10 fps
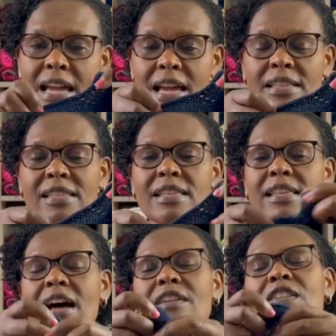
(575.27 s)
And since
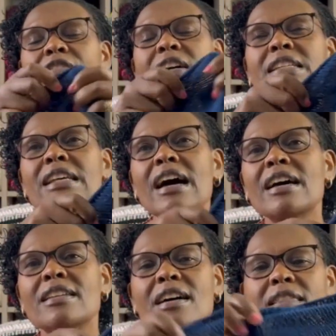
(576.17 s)
I have never
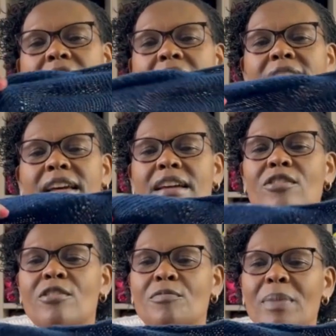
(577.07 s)
done that kind
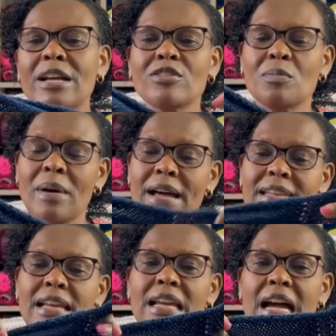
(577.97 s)
of button
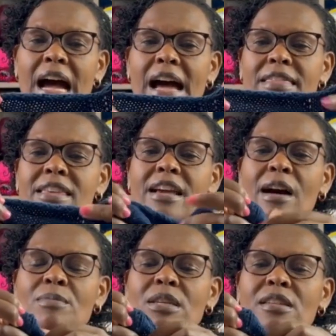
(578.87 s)
band, I think
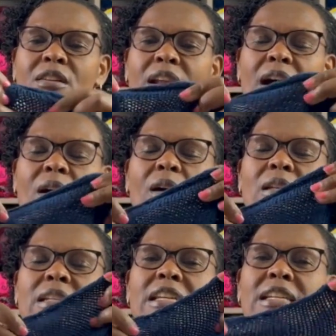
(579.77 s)
I'm just gonna
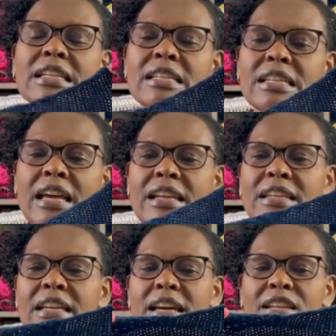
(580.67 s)
knit it
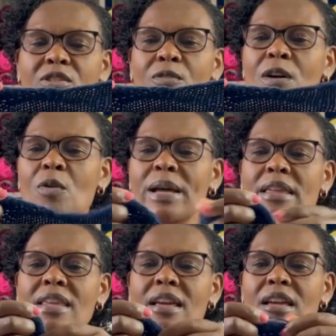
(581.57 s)
and get it over
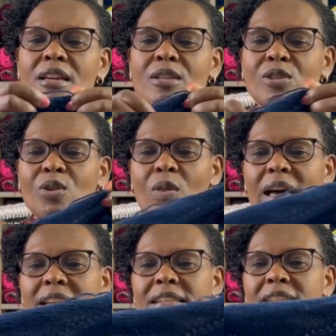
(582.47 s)
with, so
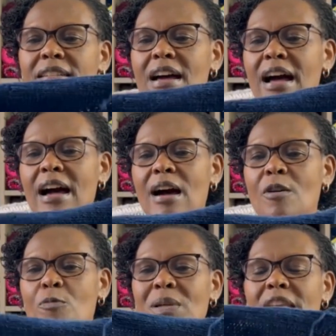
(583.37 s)
that
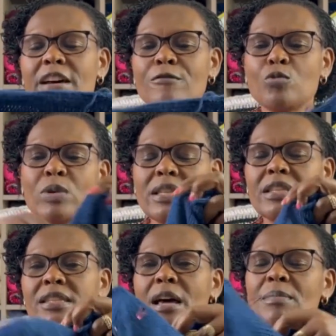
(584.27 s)
I'll be left
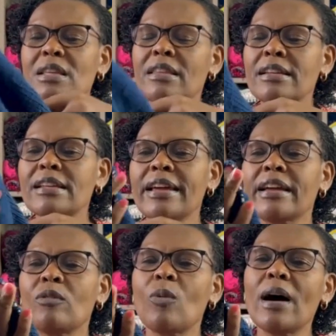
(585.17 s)
with something that I
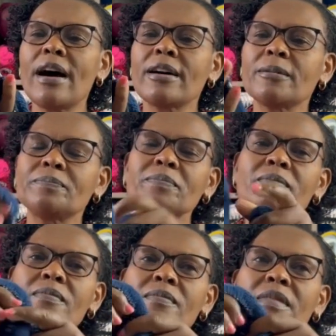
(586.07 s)
can work
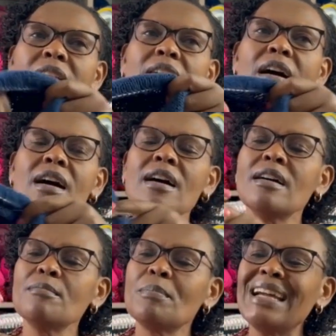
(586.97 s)

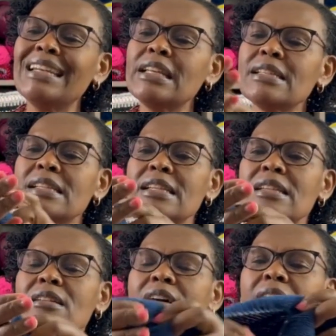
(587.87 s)

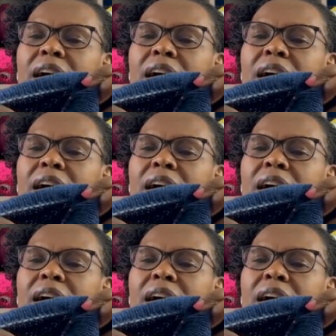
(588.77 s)
mindlessly,